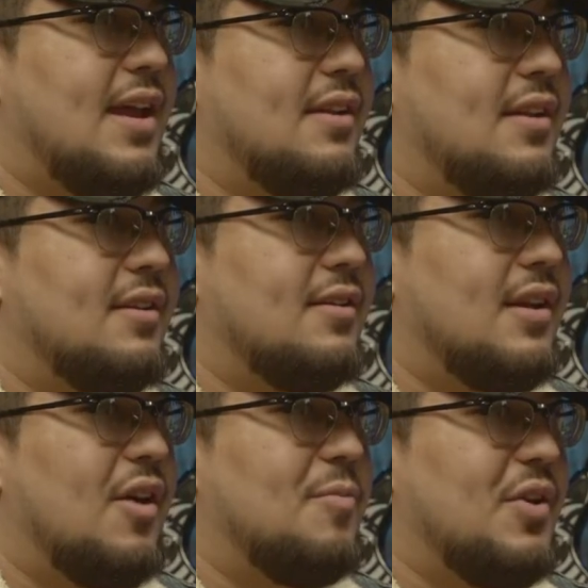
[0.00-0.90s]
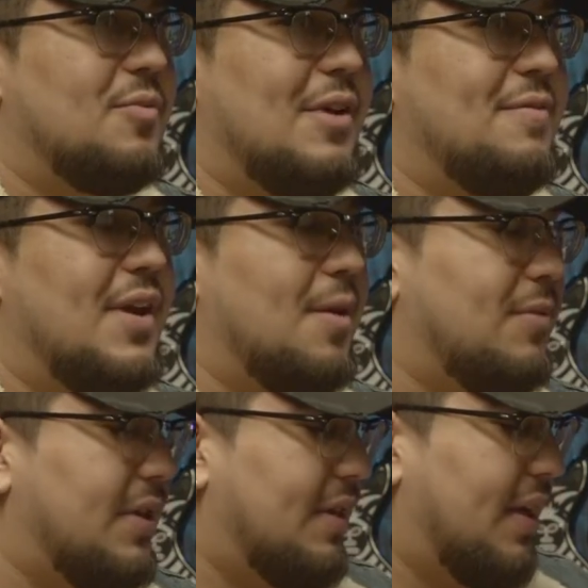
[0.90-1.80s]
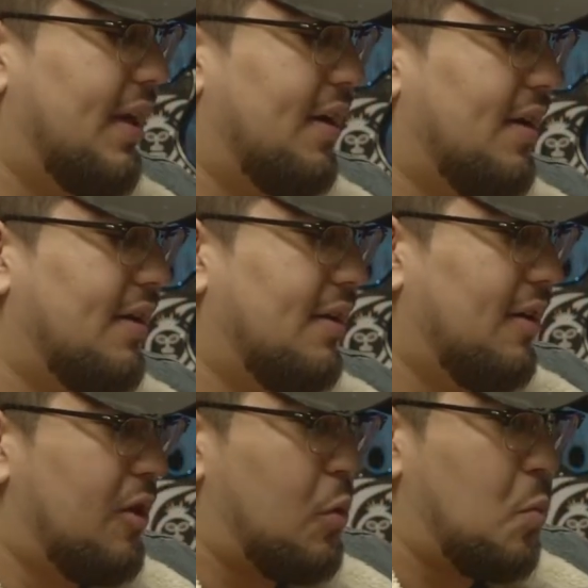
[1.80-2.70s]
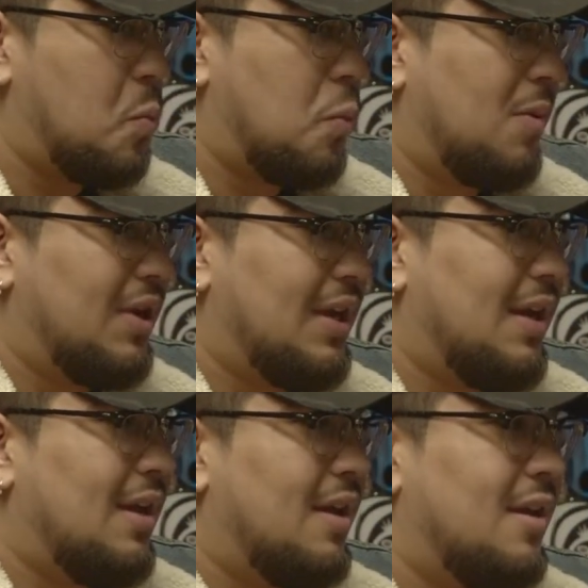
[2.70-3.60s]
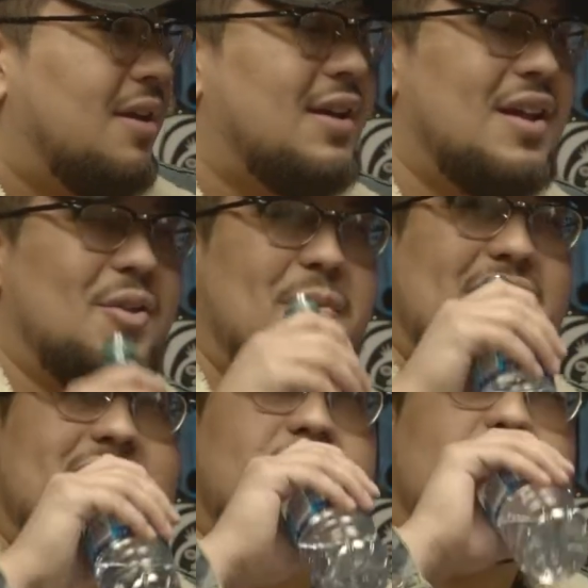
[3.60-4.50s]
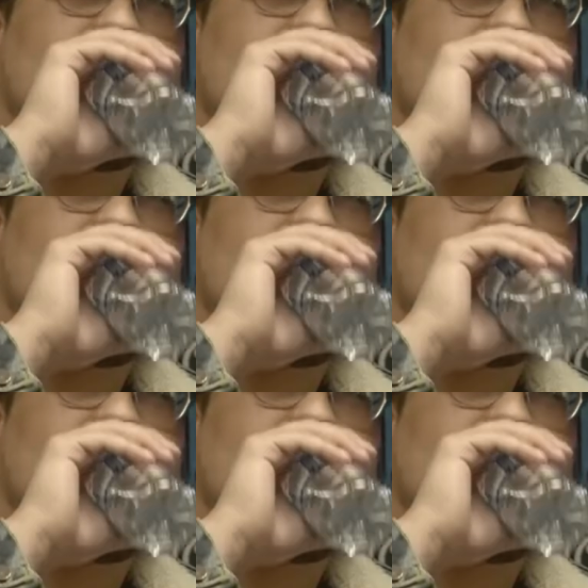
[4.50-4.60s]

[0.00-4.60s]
and then I would be with my family there. And yeah, the mix,